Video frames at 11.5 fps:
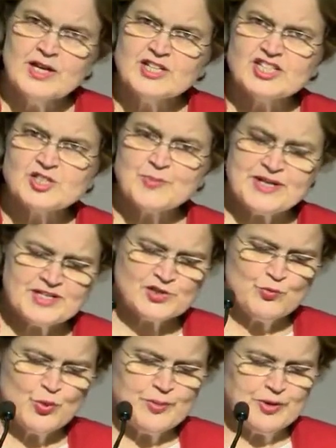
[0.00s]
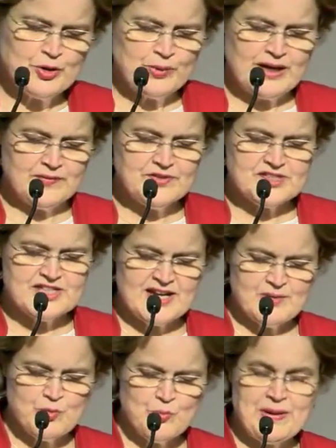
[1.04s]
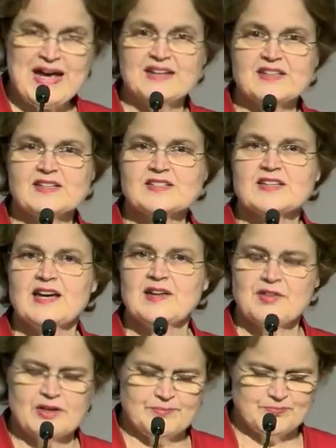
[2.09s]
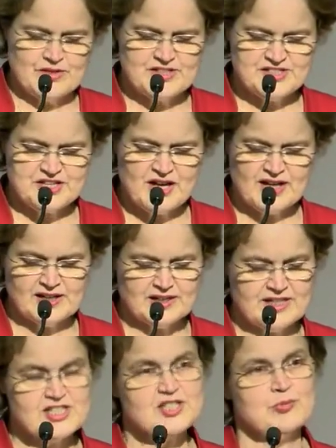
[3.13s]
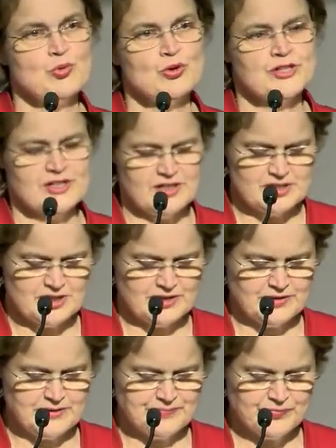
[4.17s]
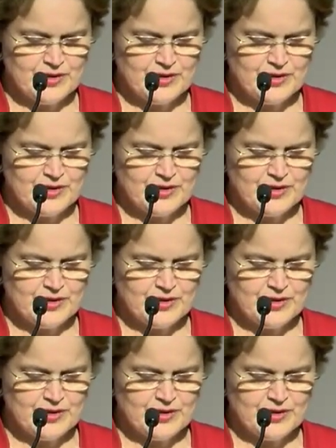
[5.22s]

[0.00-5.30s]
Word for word: She speaks of women around the table banding together, silently supporting each other,